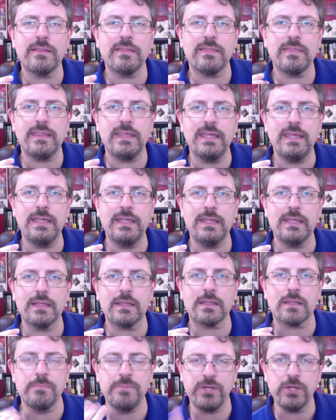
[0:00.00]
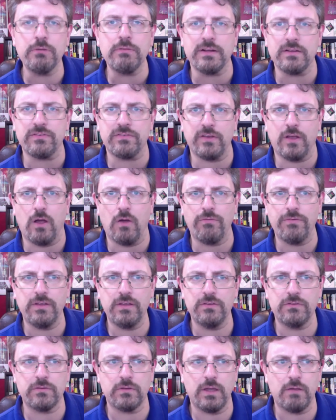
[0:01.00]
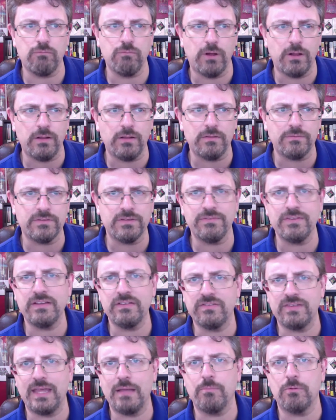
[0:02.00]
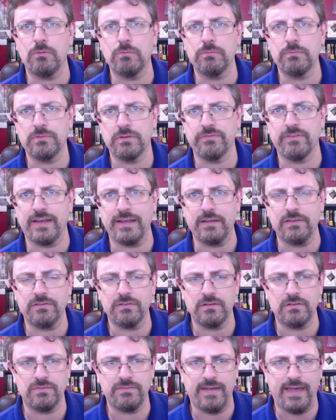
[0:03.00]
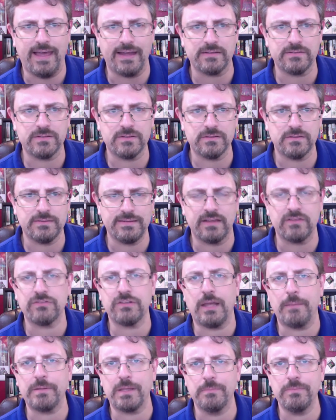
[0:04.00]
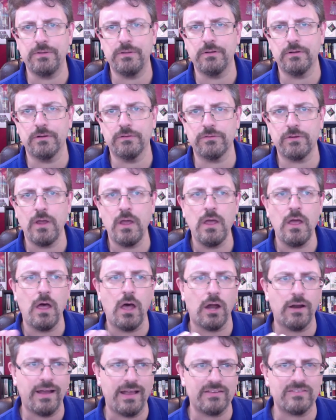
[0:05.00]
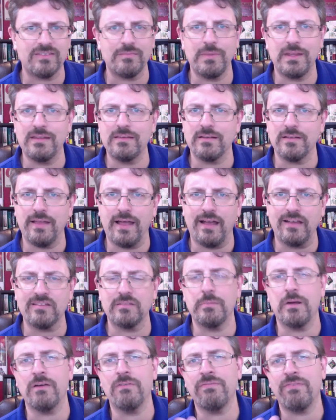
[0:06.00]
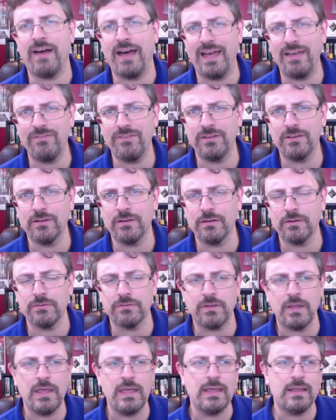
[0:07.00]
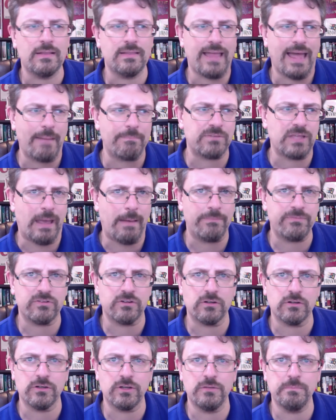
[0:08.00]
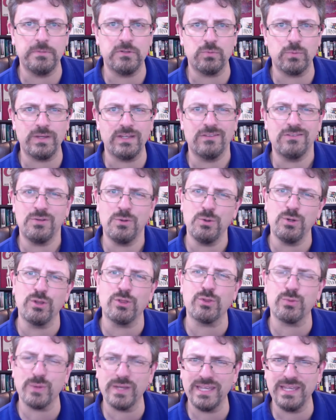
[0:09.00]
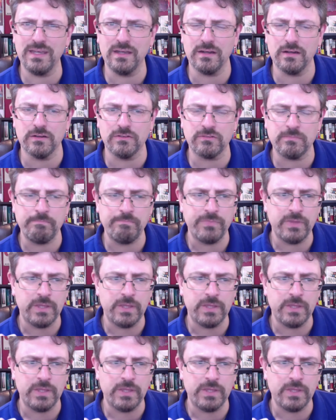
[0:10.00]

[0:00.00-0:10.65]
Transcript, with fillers: The computer itself is a relatively stable device. In fact, desktop computers are estimated to last about five years. Laptops are good between two to three years.